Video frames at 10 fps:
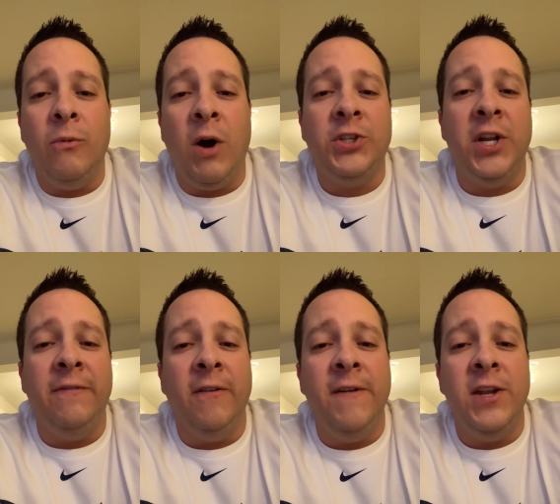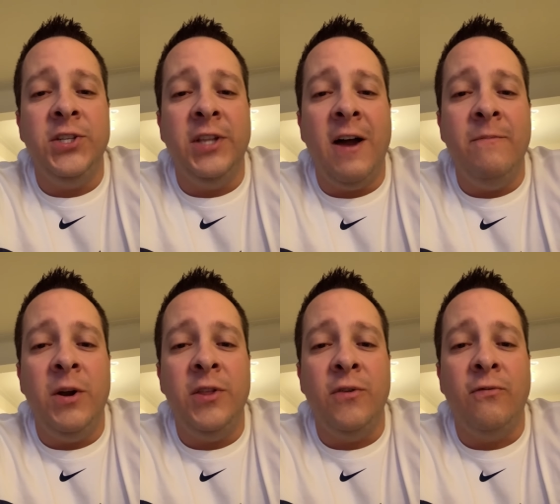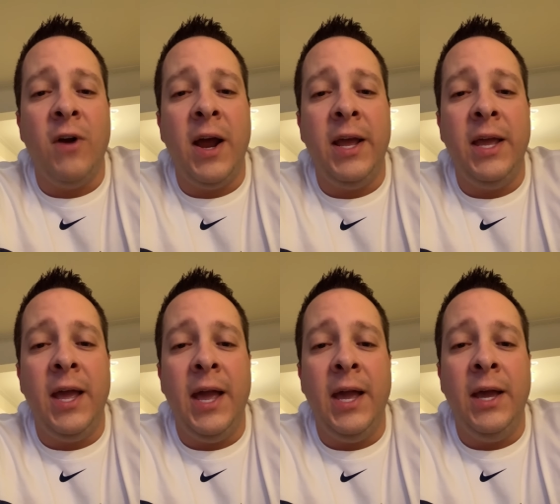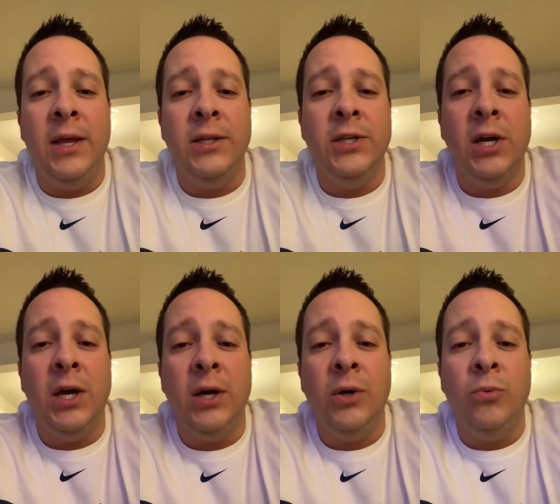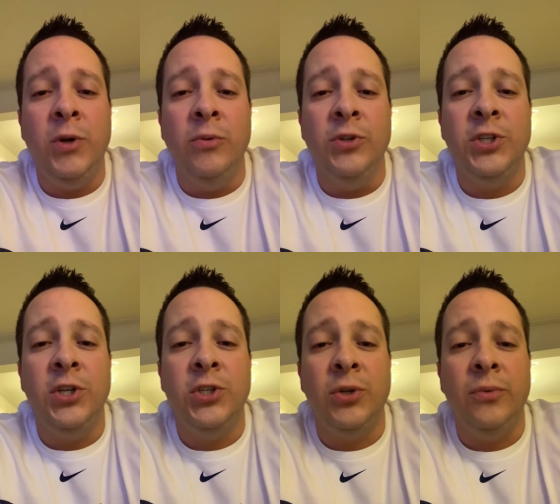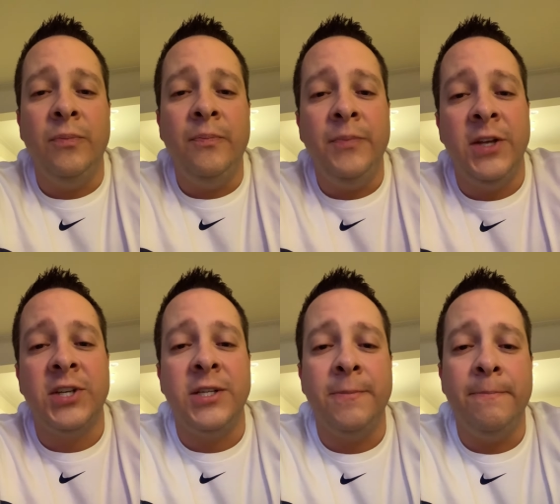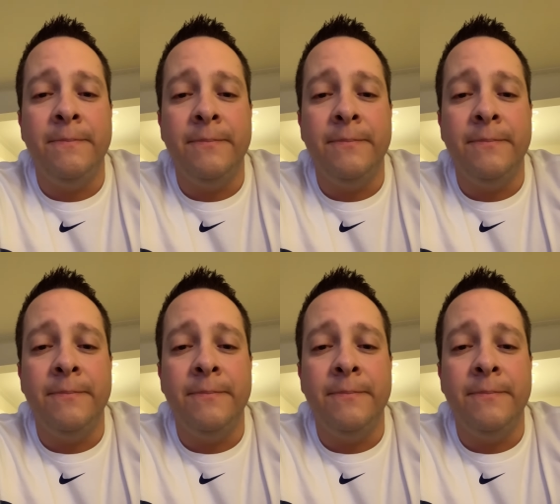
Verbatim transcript: Watch NFL Fantasy Live Monday through Friday, and uh, we will see you soon. Thanks, guys.